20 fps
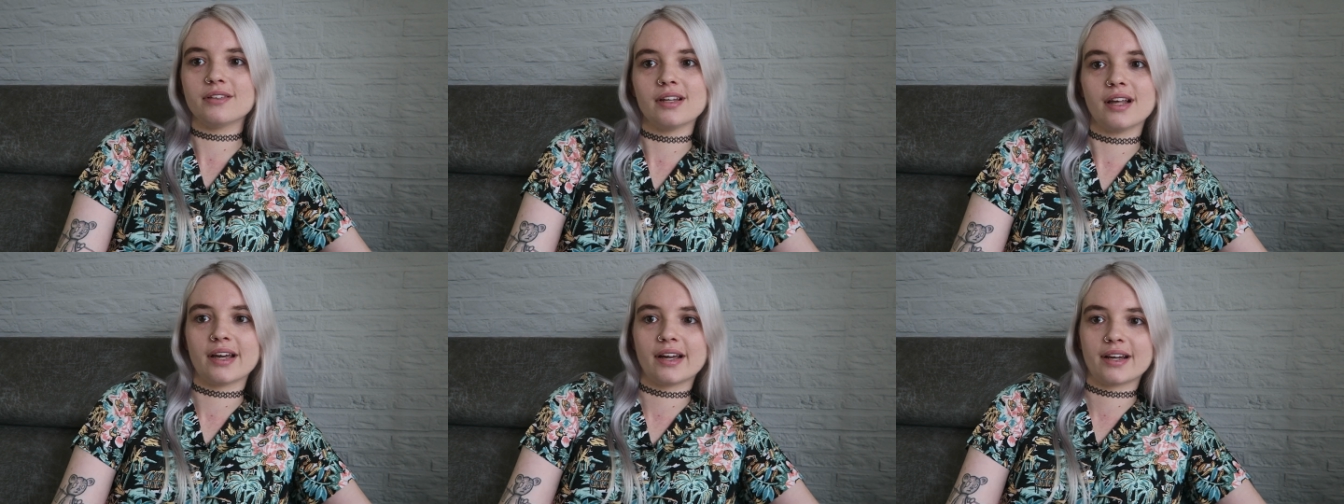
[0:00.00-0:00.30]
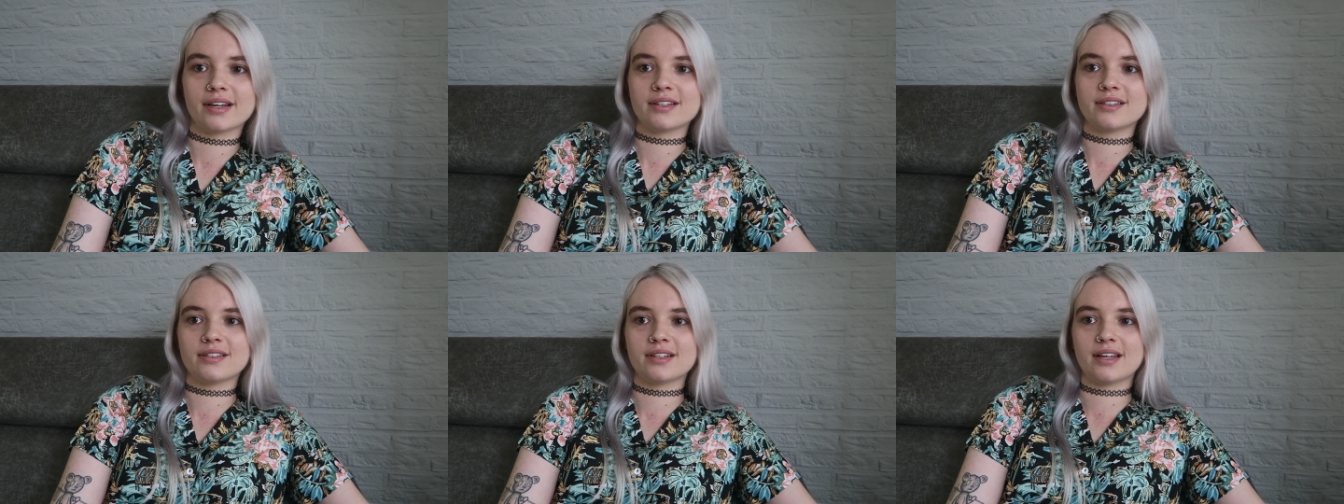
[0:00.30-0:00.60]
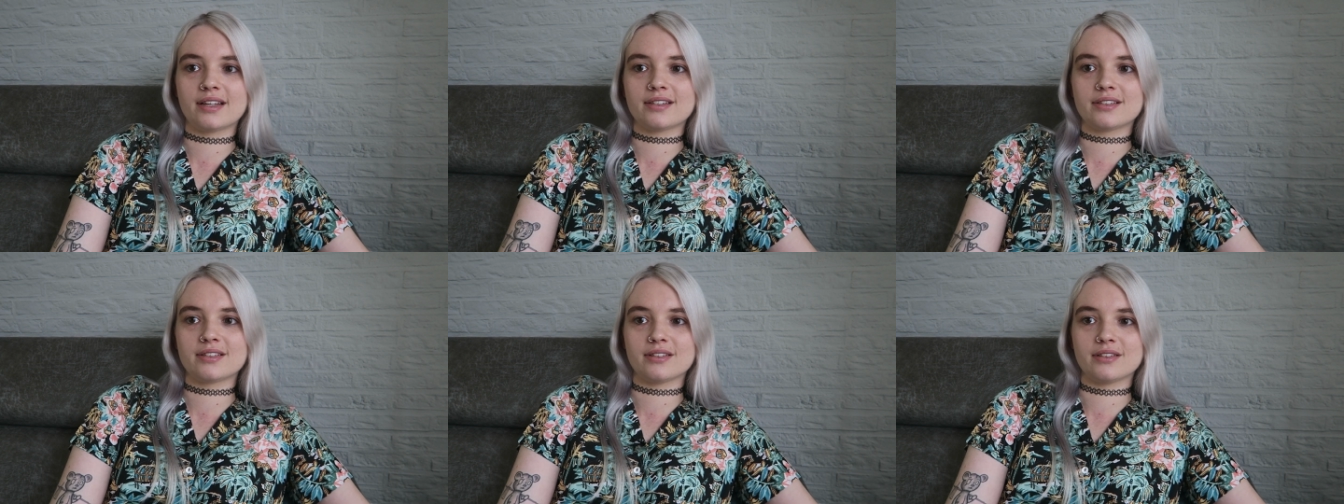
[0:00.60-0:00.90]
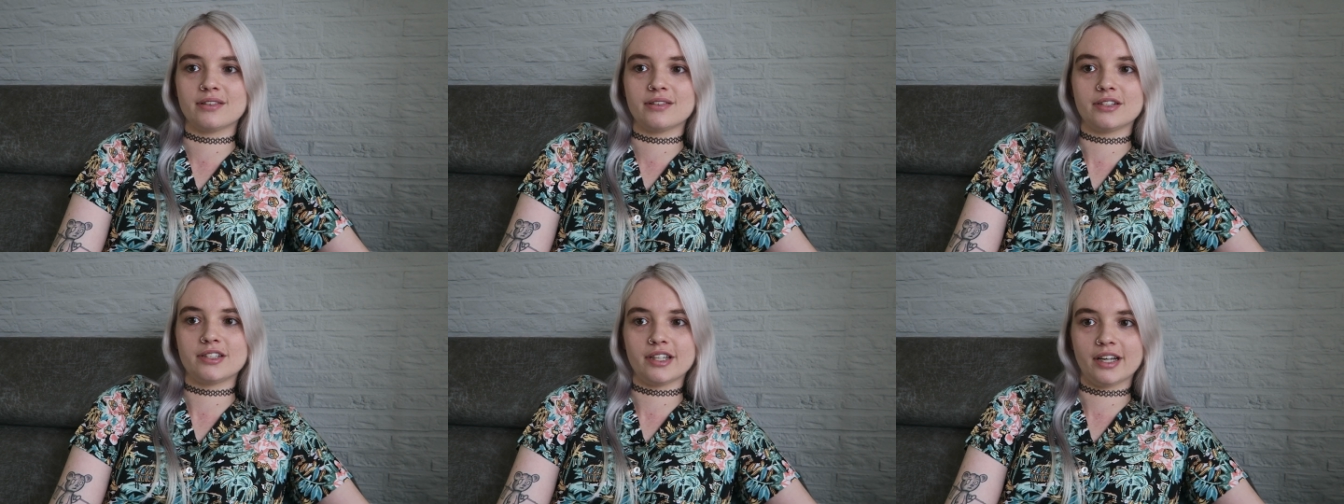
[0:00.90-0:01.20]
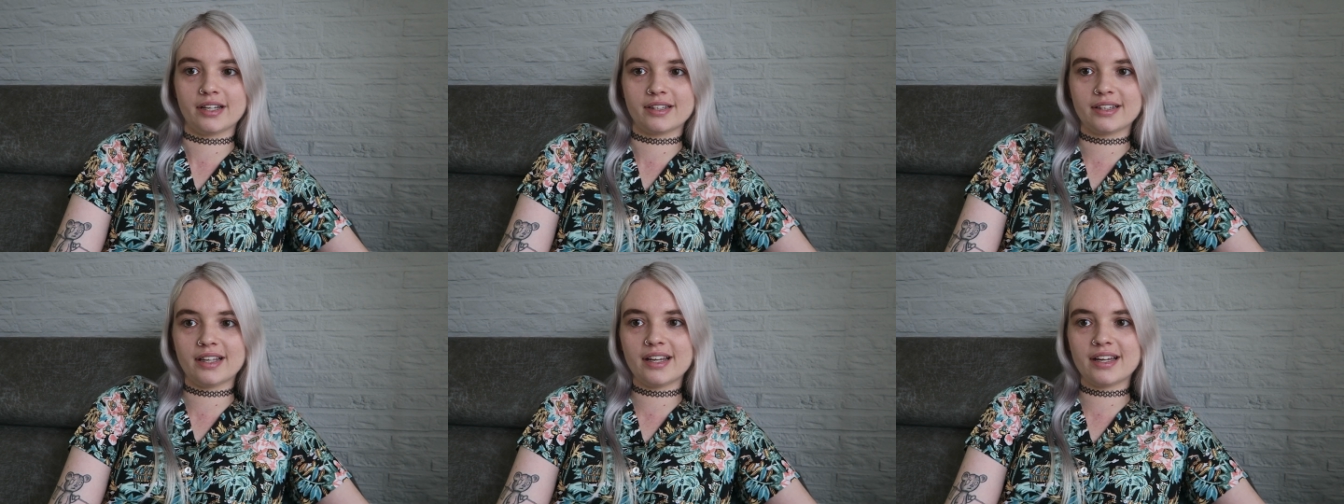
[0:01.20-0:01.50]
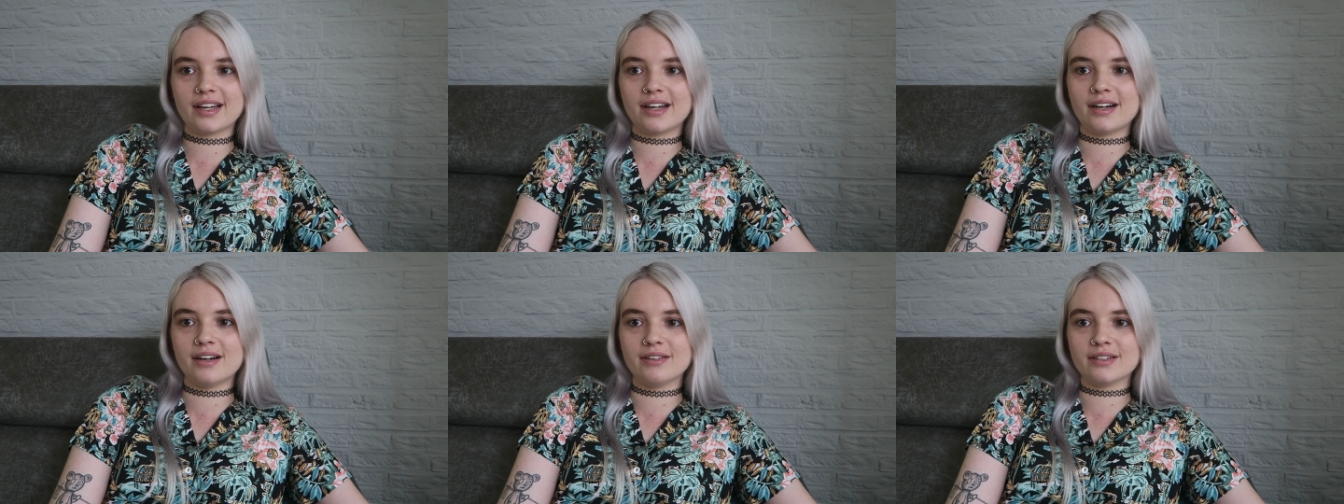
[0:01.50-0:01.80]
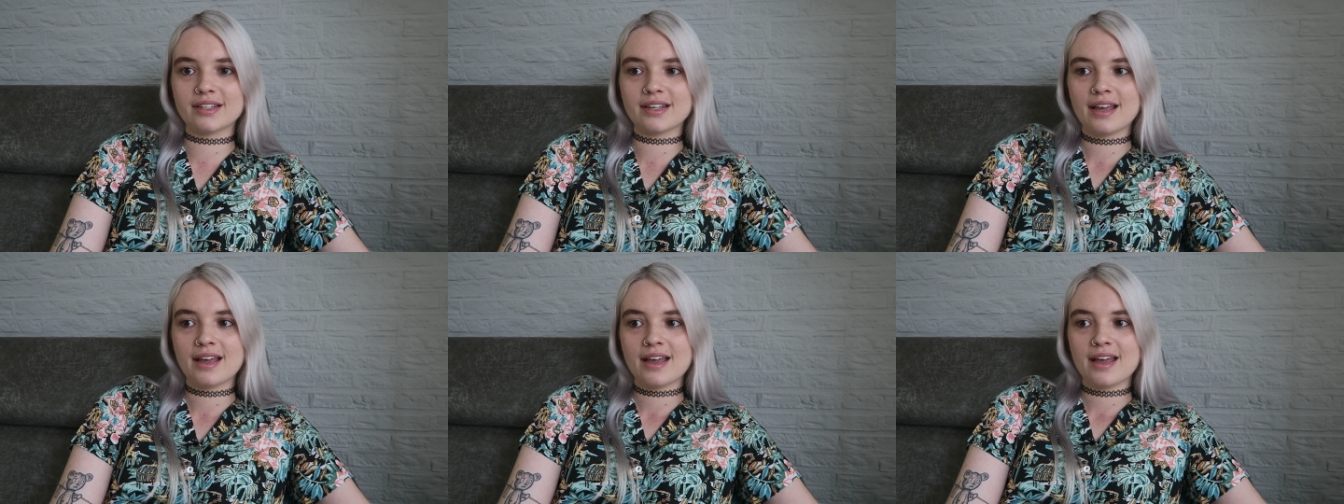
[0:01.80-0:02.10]
like I said, so check that
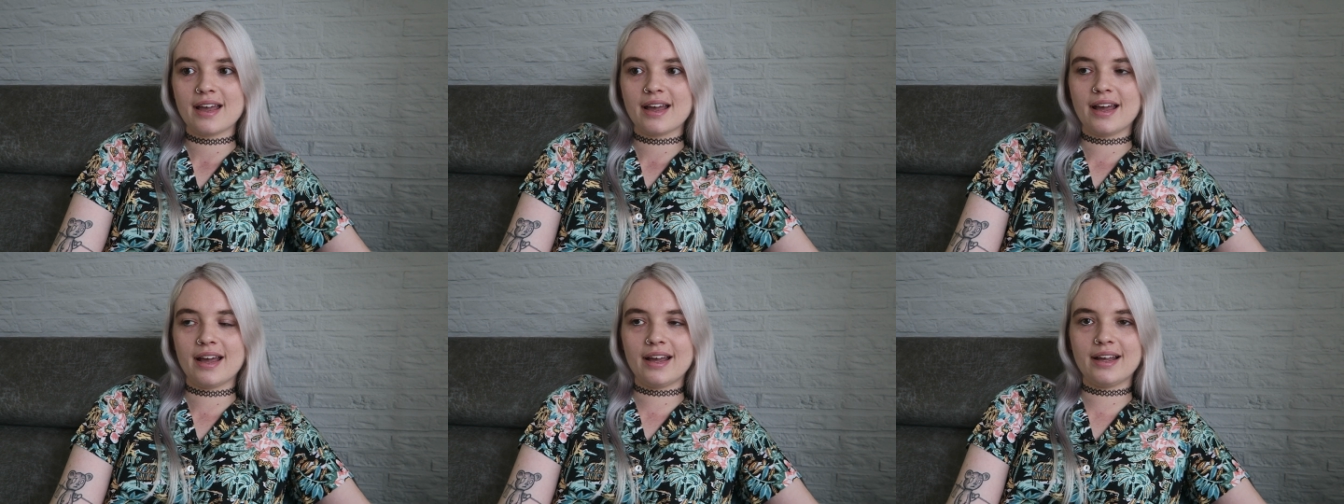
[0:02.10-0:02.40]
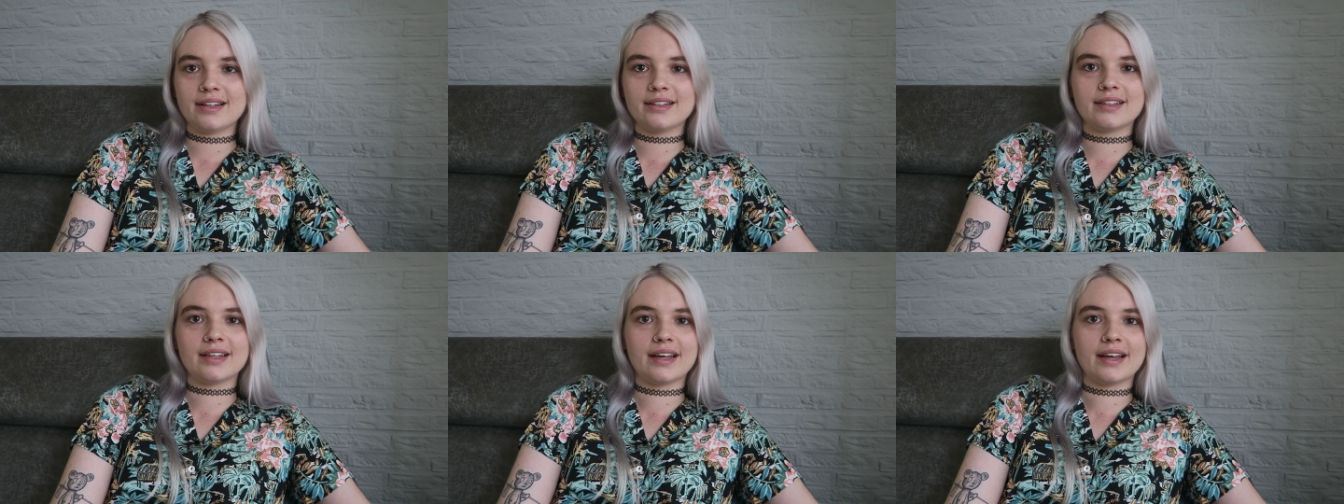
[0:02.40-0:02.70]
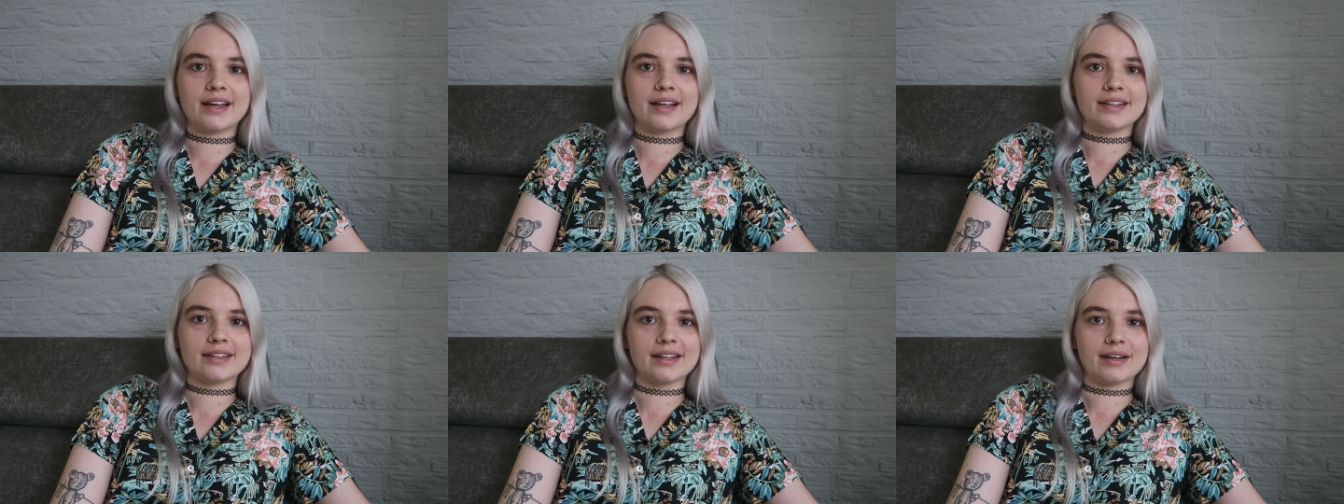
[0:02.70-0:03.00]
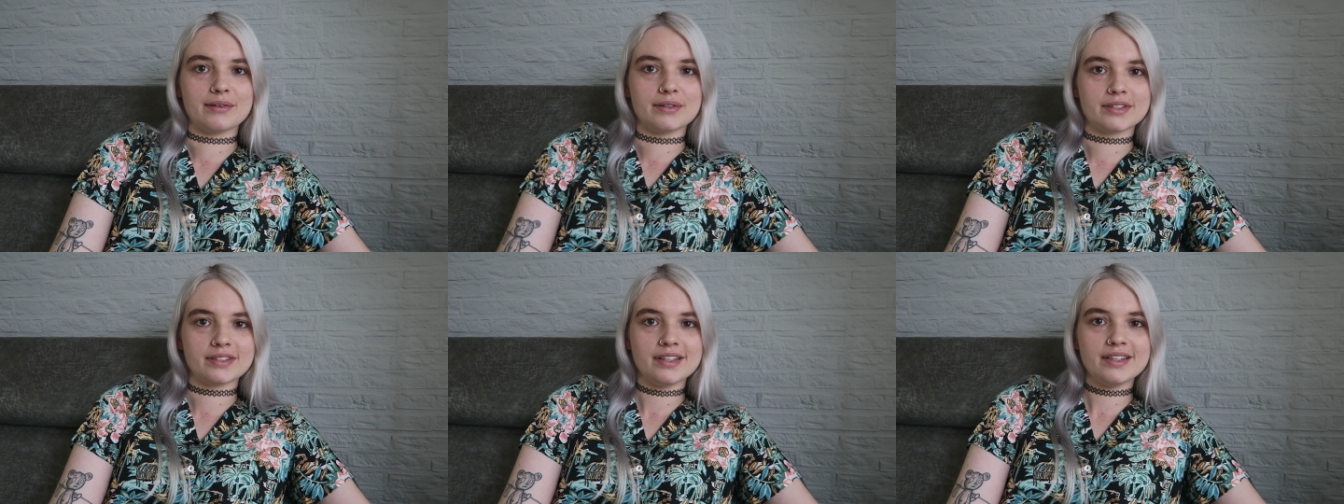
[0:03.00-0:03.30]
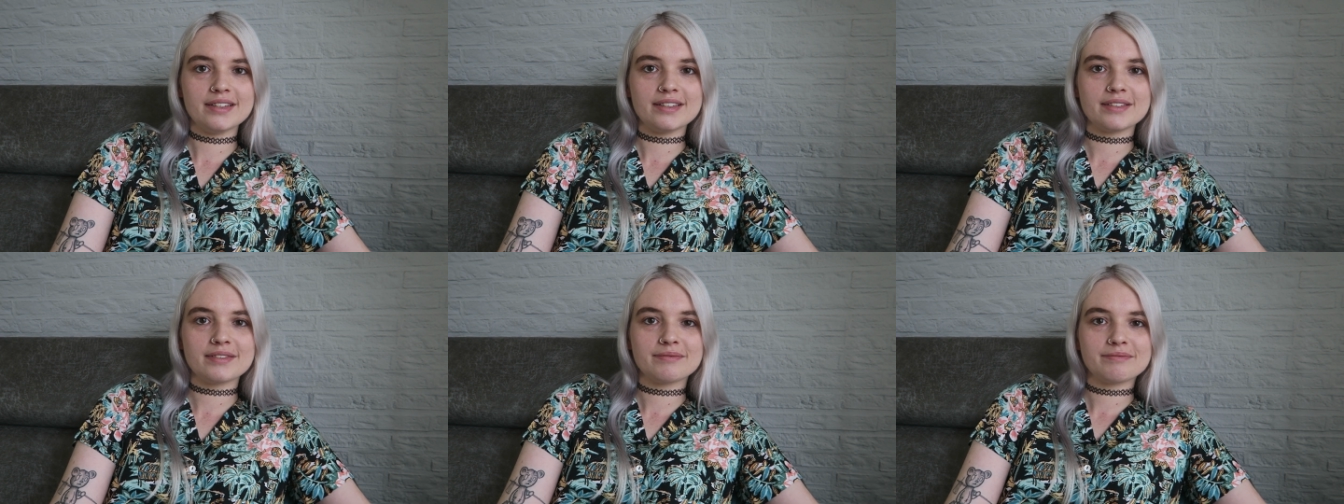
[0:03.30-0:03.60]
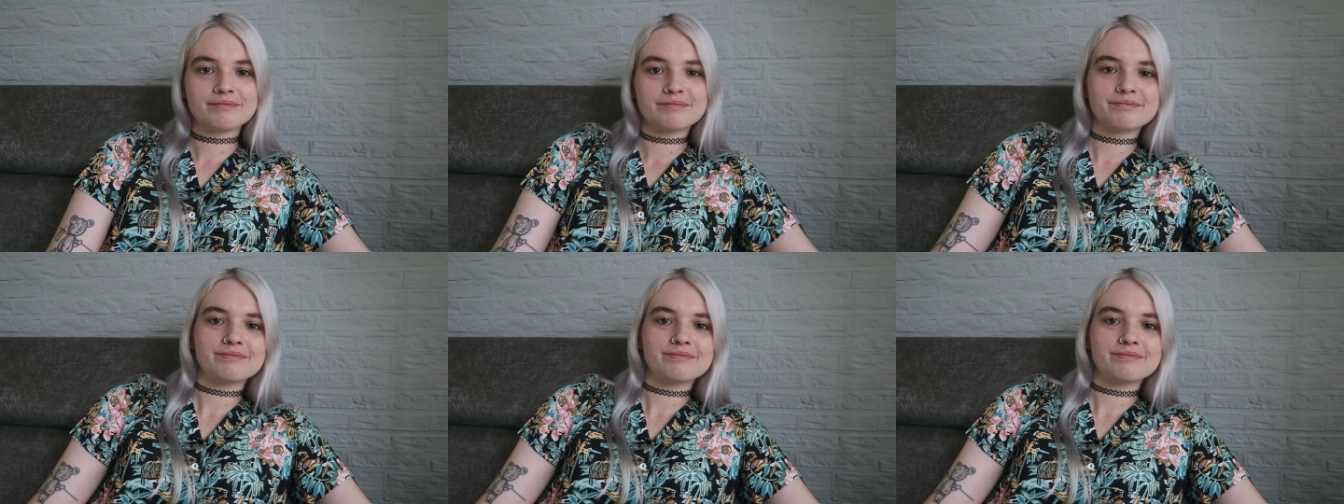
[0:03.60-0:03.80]
out. And then that was it.